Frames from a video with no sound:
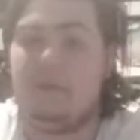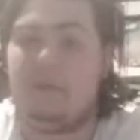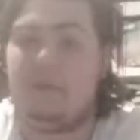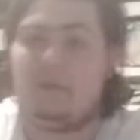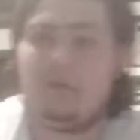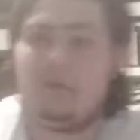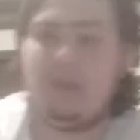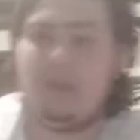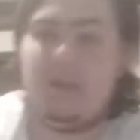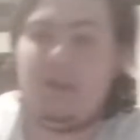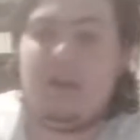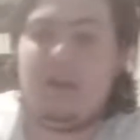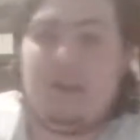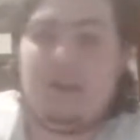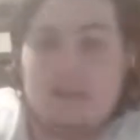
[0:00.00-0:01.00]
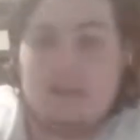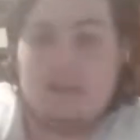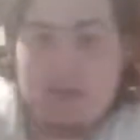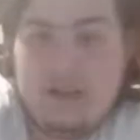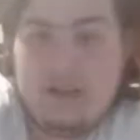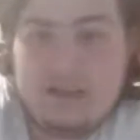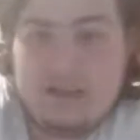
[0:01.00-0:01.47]
anymore.
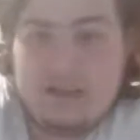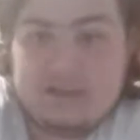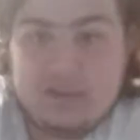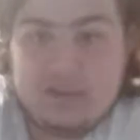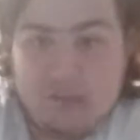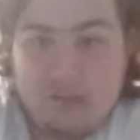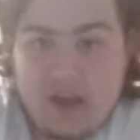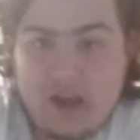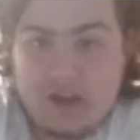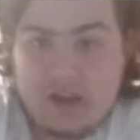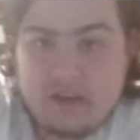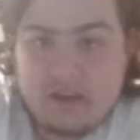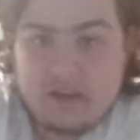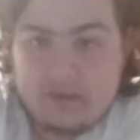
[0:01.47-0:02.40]
Let's see, back.